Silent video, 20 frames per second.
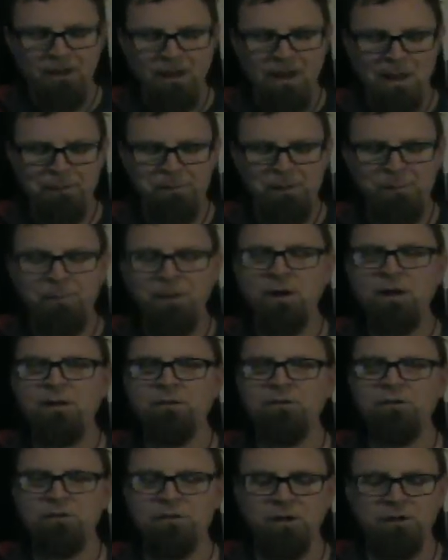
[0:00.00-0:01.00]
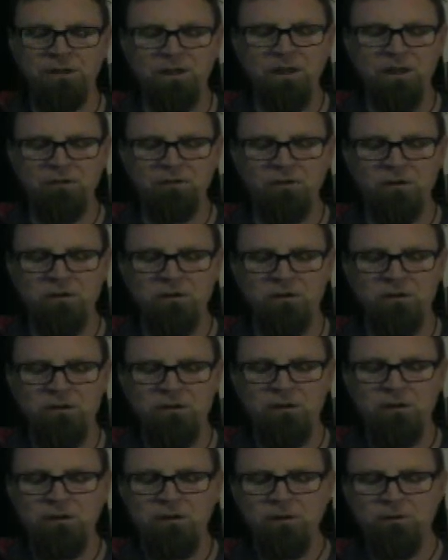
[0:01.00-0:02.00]
Happy Pines is on Kickstarter
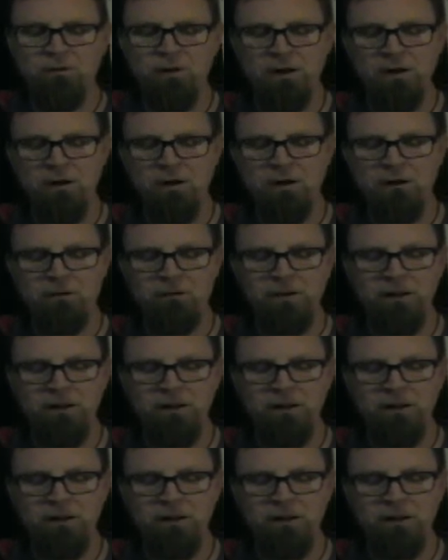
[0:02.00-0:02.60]
right now.